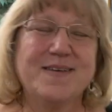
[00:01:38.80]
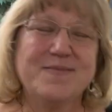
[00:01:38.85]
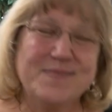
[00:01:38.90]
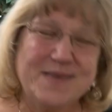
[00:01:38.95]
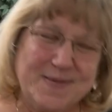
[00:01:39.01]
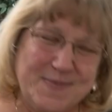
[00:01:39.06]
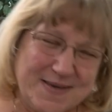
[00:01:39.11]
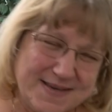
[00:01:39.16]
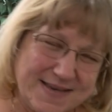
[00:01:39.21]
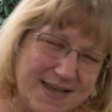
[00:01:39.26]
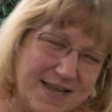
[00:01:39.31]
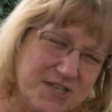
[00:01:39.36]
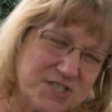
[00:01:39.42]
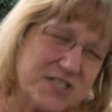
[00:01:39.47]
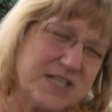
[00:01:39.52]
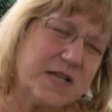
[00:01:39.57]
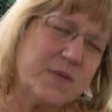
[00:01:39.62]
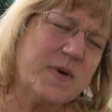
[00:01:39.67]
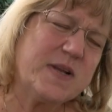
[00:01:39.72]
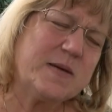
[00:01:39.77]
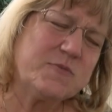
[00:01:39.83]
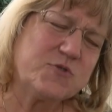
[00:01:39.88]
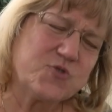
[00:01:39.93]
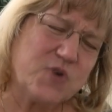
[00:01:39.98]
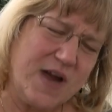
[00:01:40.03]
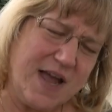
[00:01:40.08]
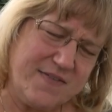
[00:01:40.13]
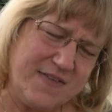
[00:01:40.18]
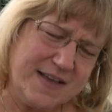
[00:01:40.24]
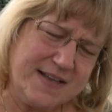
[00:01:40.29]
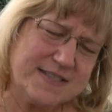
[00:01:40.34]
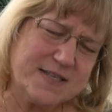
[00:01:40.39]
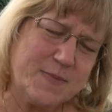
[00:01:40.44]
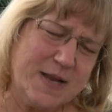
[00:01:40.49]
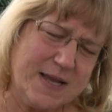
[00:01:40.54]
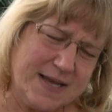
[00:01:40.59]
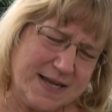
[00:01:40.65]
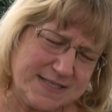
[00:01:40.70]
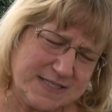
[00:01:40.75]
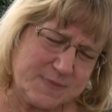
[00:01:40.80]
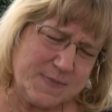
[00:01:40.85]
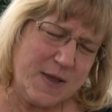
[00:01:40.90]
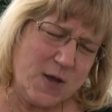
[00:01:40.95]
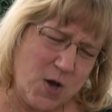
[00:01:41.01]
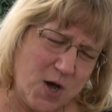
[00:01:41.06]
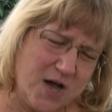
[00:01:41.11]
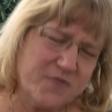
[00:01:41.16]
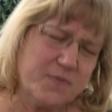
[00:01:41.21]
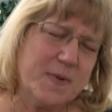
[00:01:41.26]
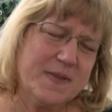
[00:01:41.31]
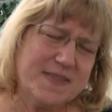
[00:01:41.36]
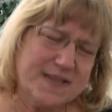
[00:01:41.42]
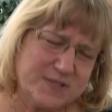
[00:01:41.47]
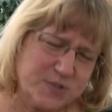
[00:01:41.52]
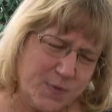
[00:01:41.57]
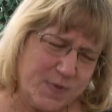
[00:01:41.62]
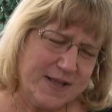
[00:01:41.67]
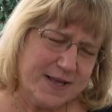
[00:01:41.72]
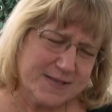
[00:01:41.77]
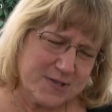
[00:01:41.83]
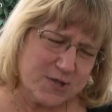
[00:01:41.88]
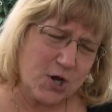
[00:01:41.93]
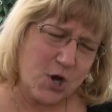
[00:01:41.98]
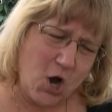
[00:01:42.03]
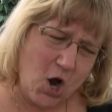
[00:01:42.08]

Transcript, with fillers: Maybe occasionally when I'm driving and somebody cuts me off, but there's nobody else in the